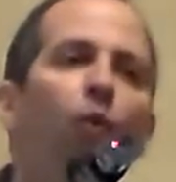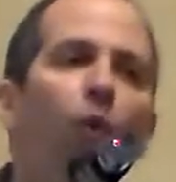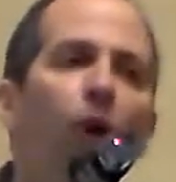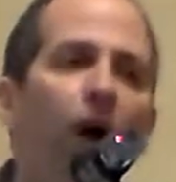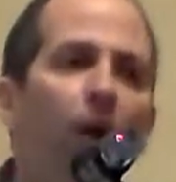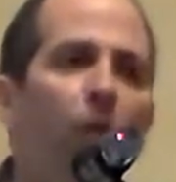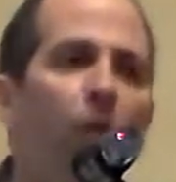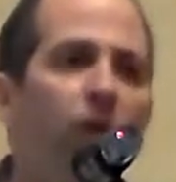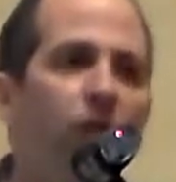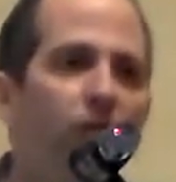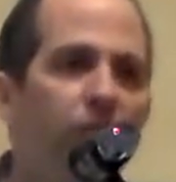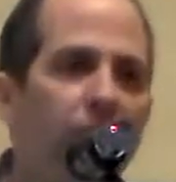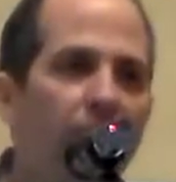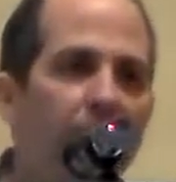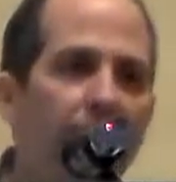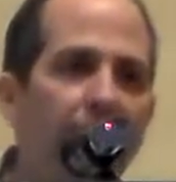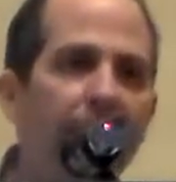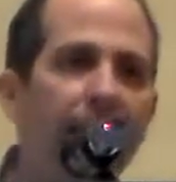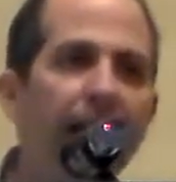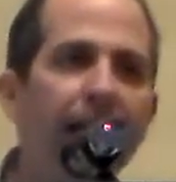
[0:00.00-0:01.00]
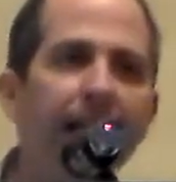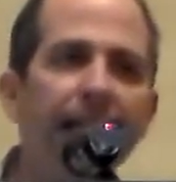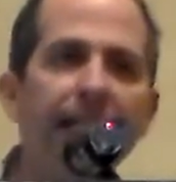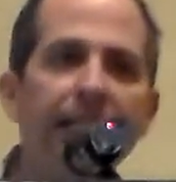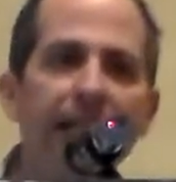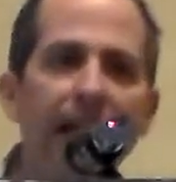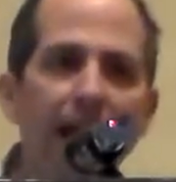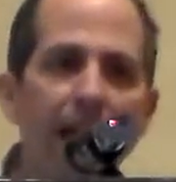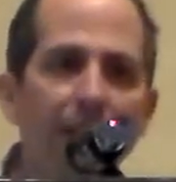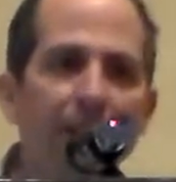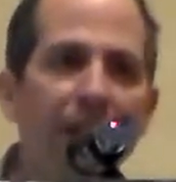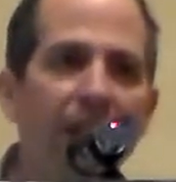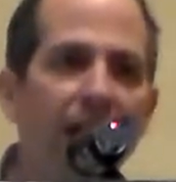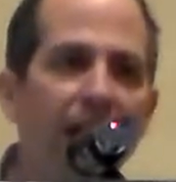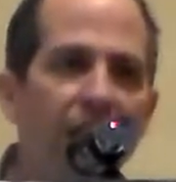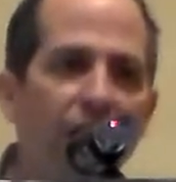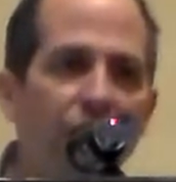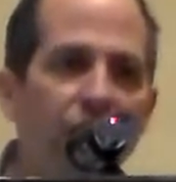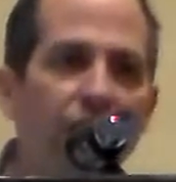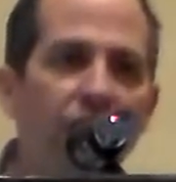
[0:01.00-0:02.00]
what was said in
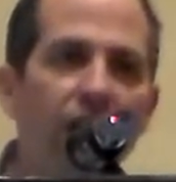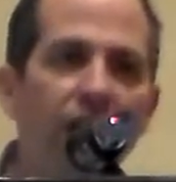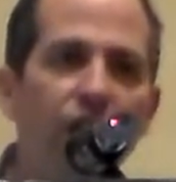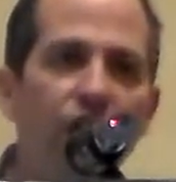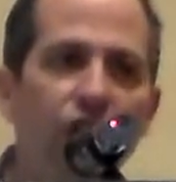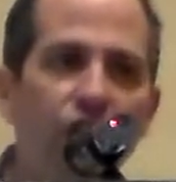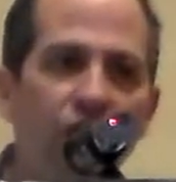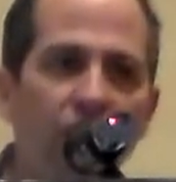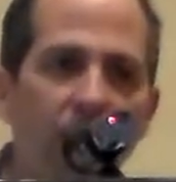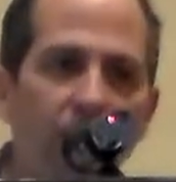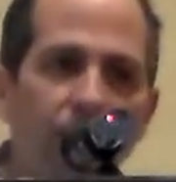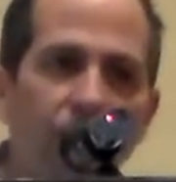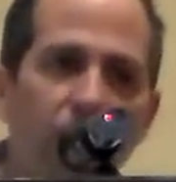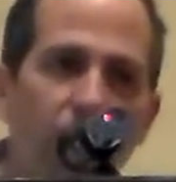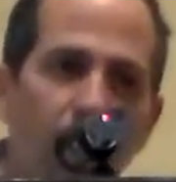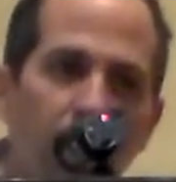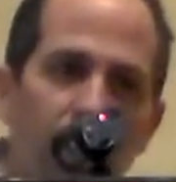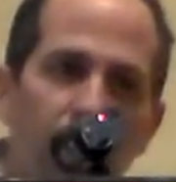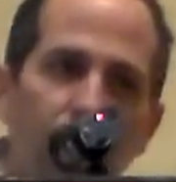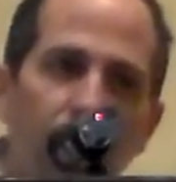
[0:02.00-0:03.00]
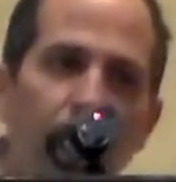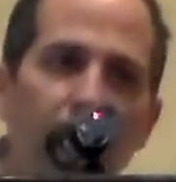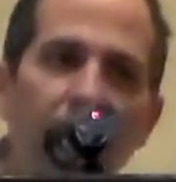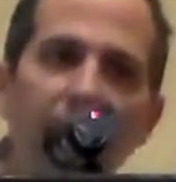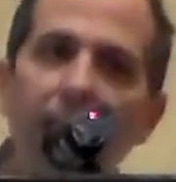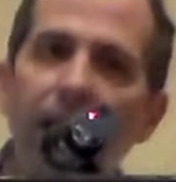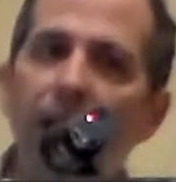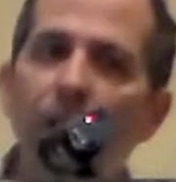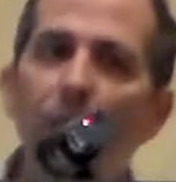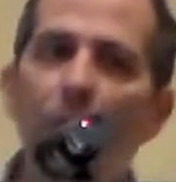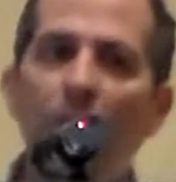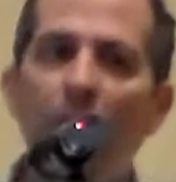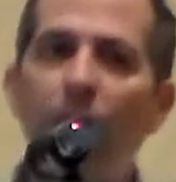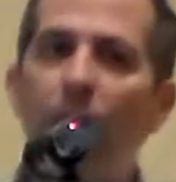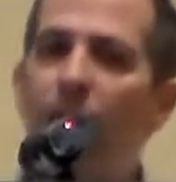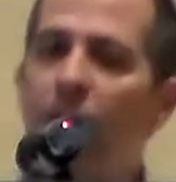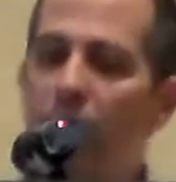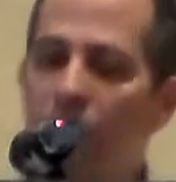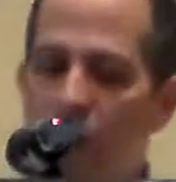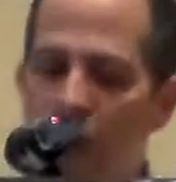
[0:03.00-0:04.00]
examination in chief. So it's crediting
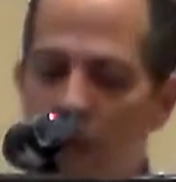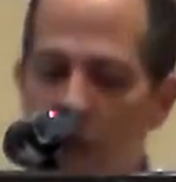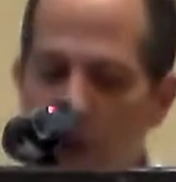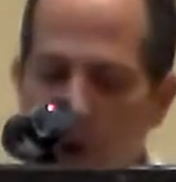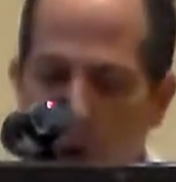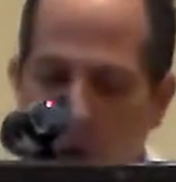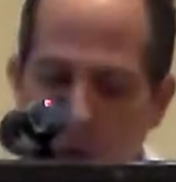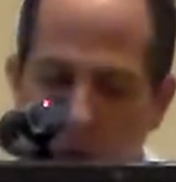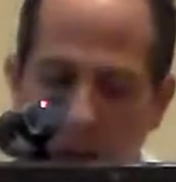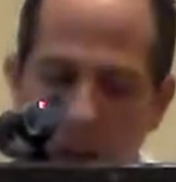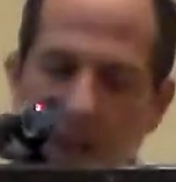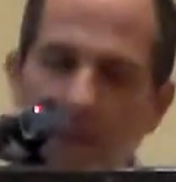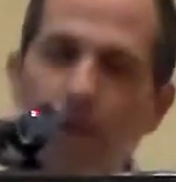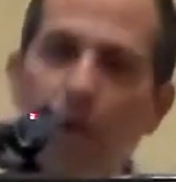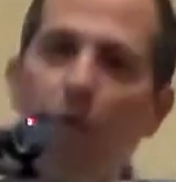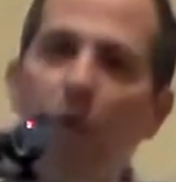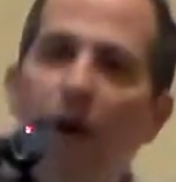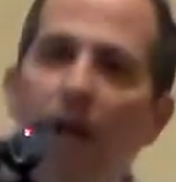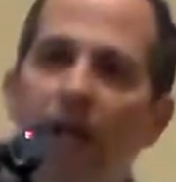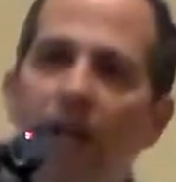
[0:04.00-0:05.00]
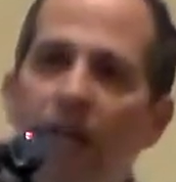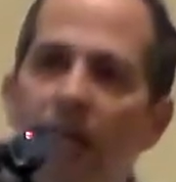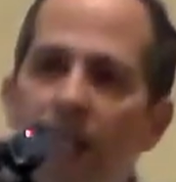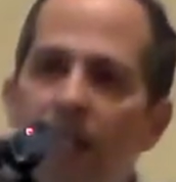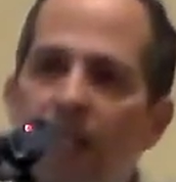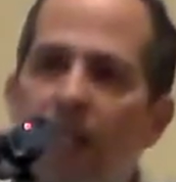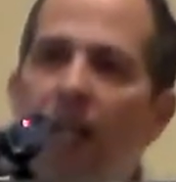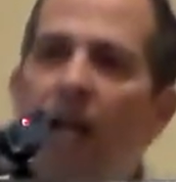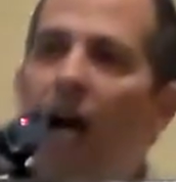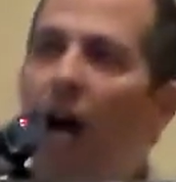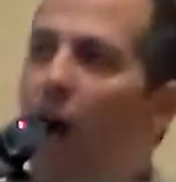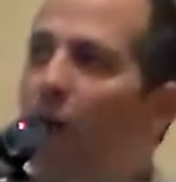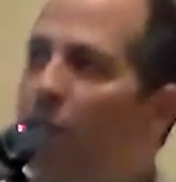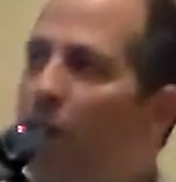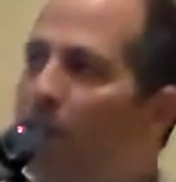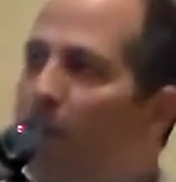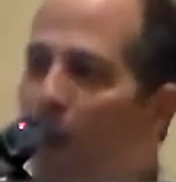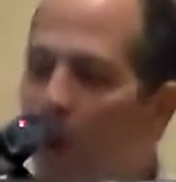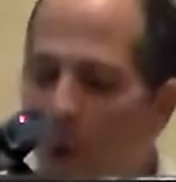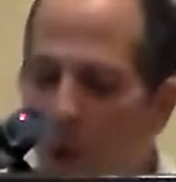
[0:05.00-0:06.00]
whether it's the notes of a witness, a
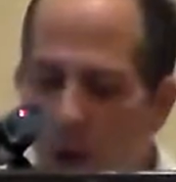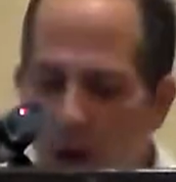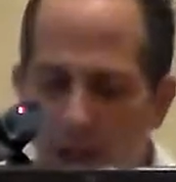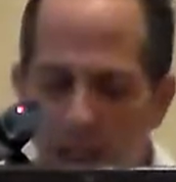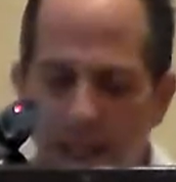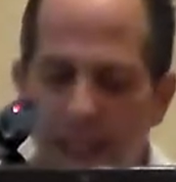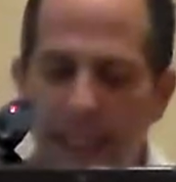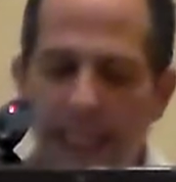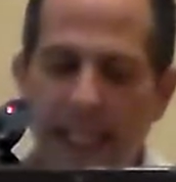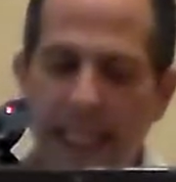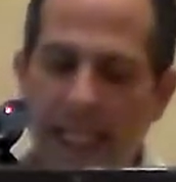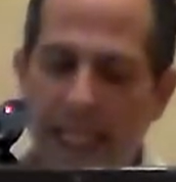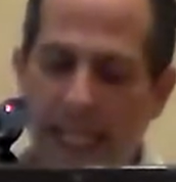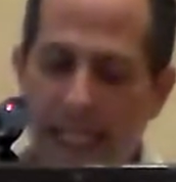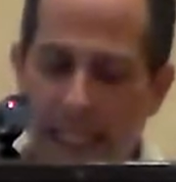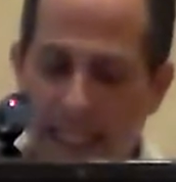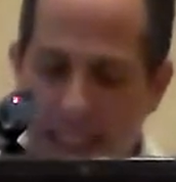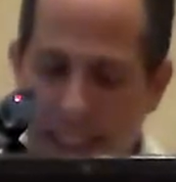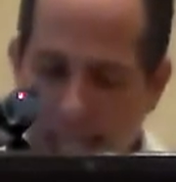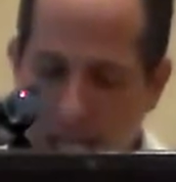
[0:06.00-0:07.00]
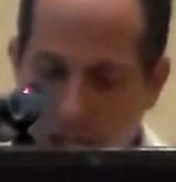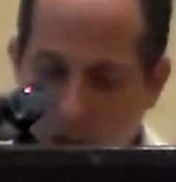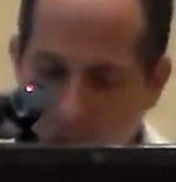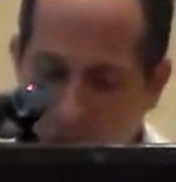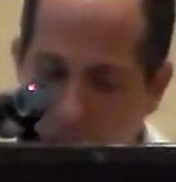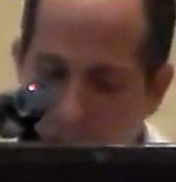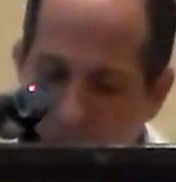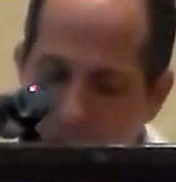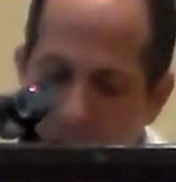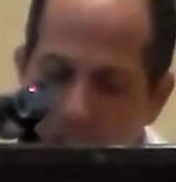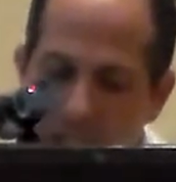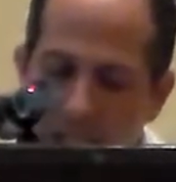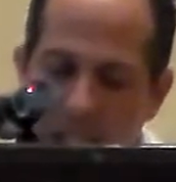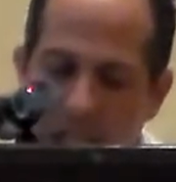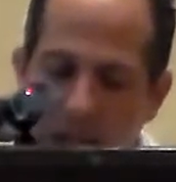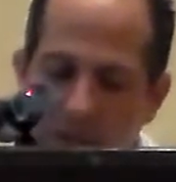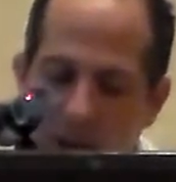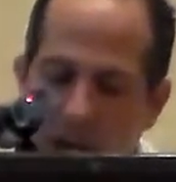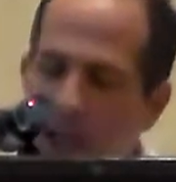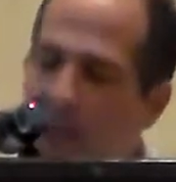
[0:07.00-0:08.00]
report, etc. I'm going
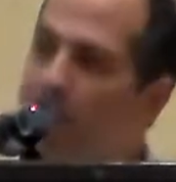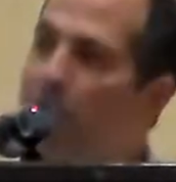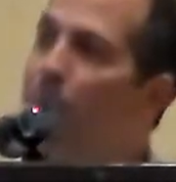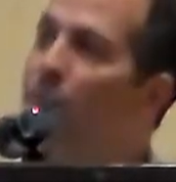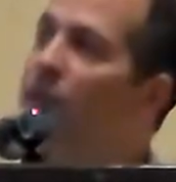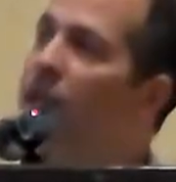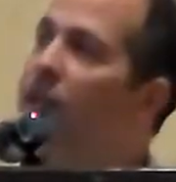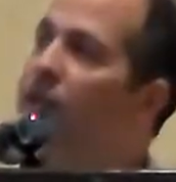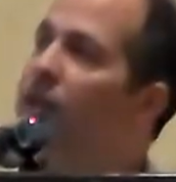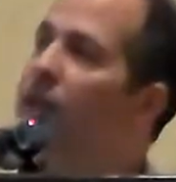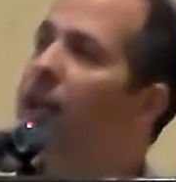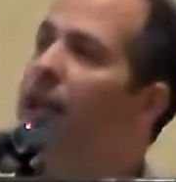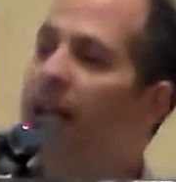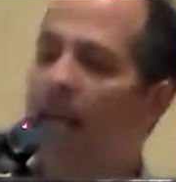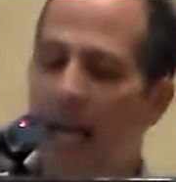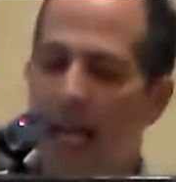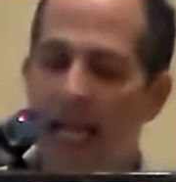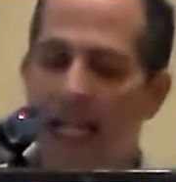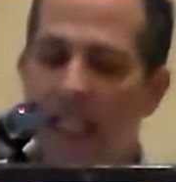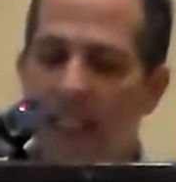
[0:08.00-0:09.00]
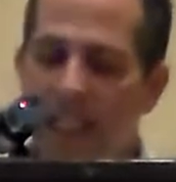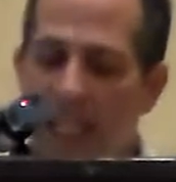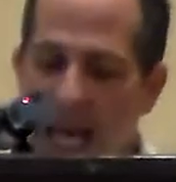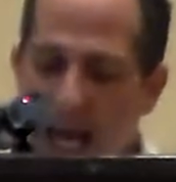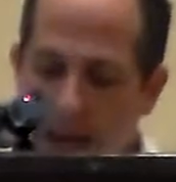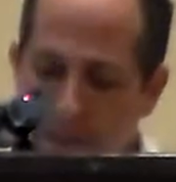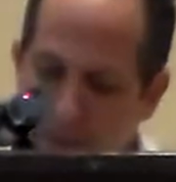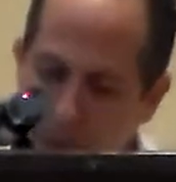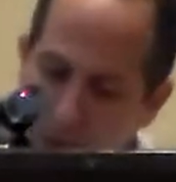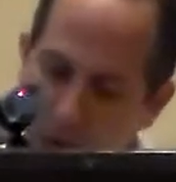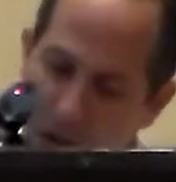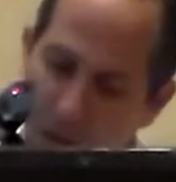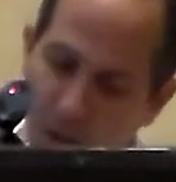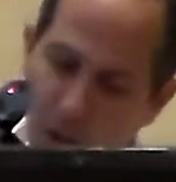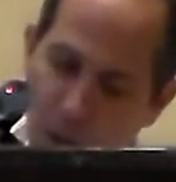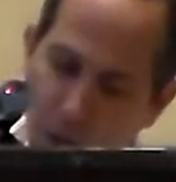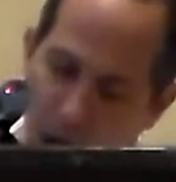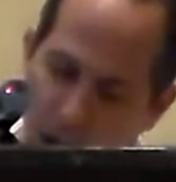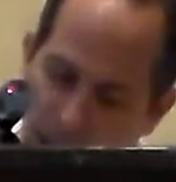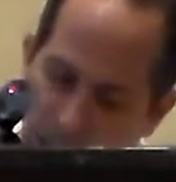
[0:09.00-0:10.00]
to give a brief example
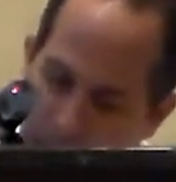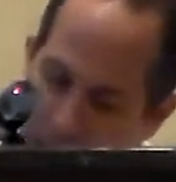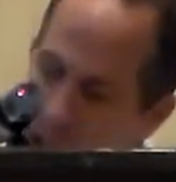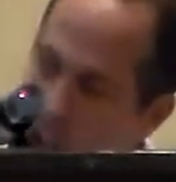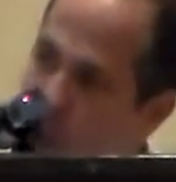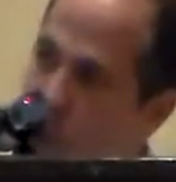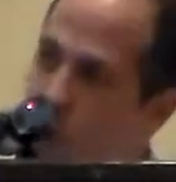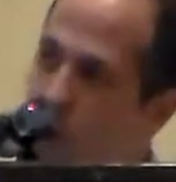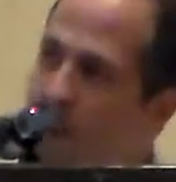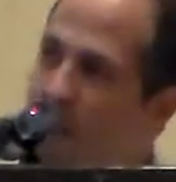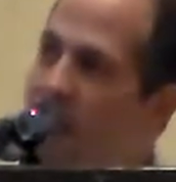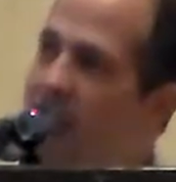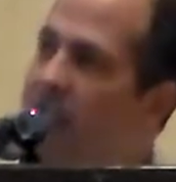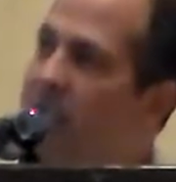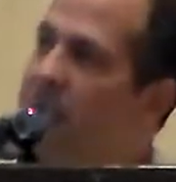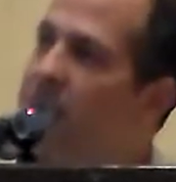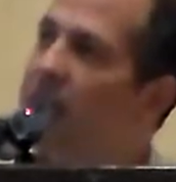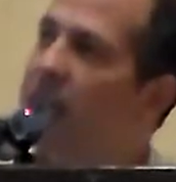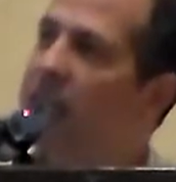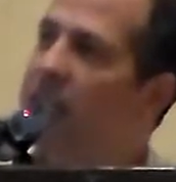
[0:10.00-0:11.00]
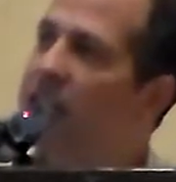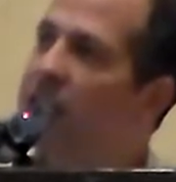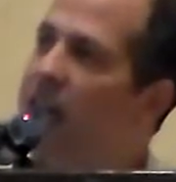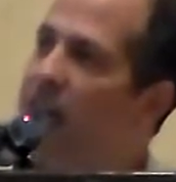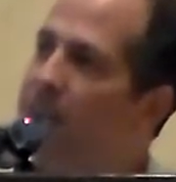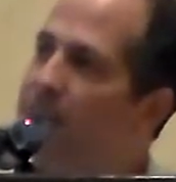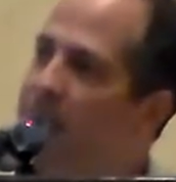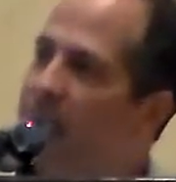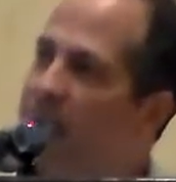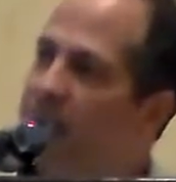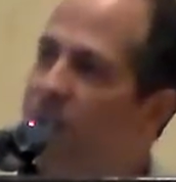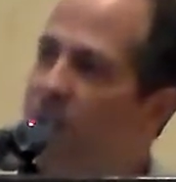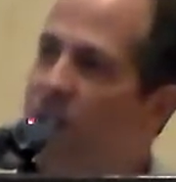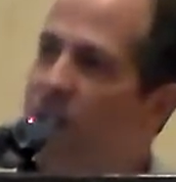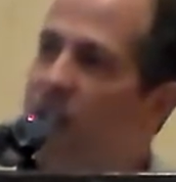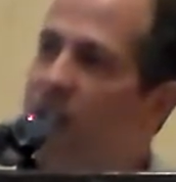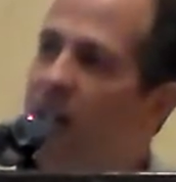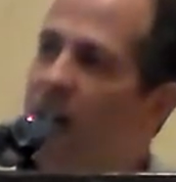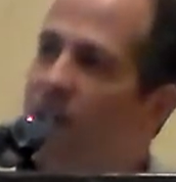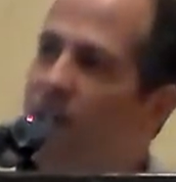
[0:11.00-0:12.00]
of crediting. Assuming it's an examination
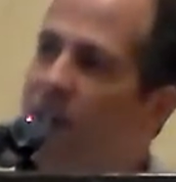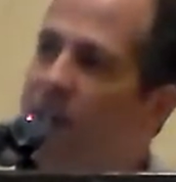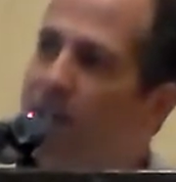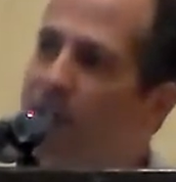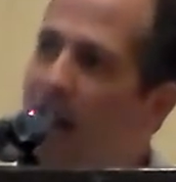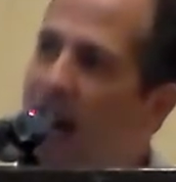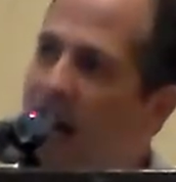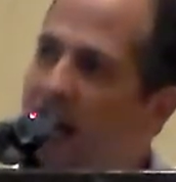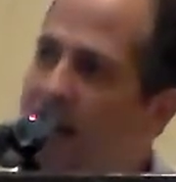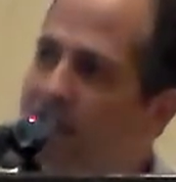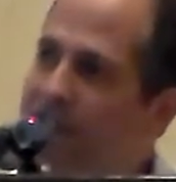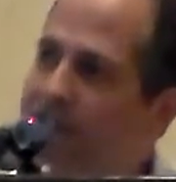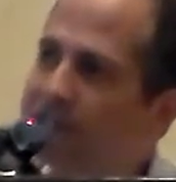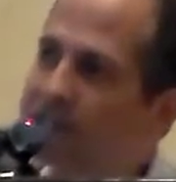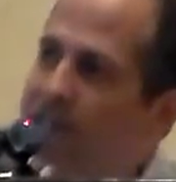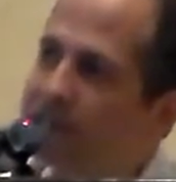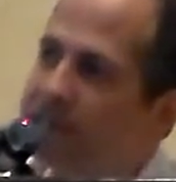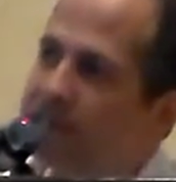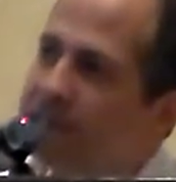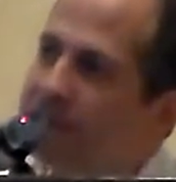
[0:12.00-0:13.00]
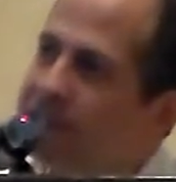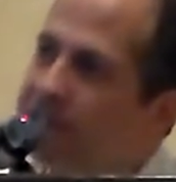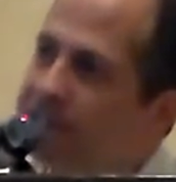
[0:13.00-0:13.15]
discovery, Pat,